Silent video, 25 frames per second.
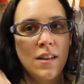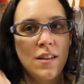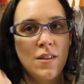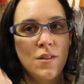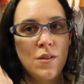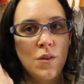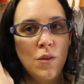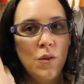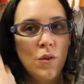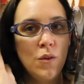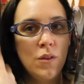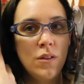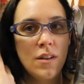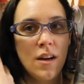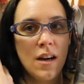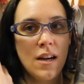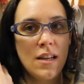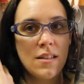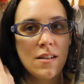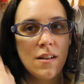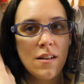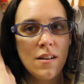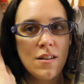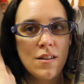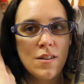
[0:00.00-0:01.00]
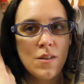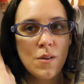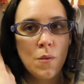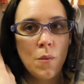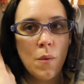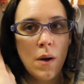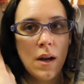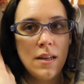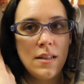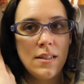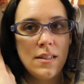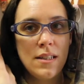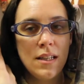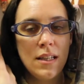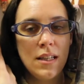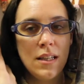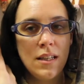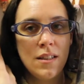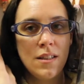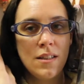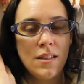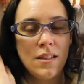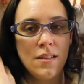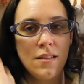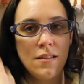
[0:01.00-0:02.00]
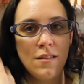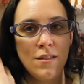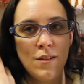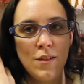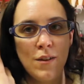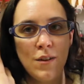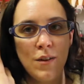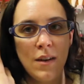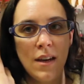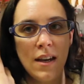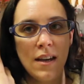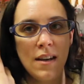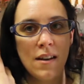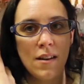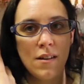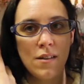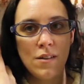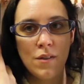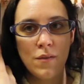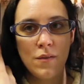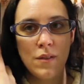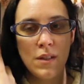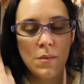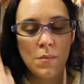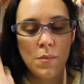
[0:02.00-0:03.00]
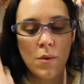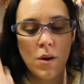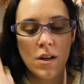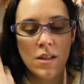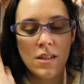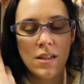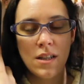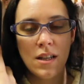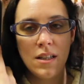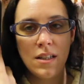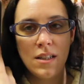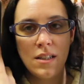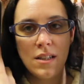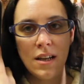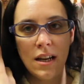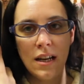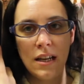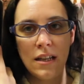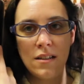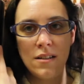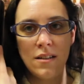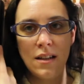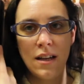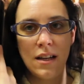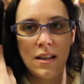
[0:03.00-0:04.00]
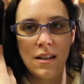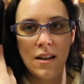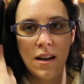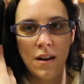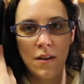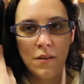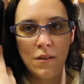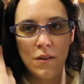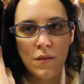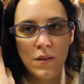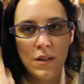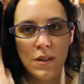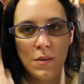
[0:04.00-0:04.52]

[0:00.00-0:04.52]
So Yuta is also waiting to get out of his box, and he's going to get out of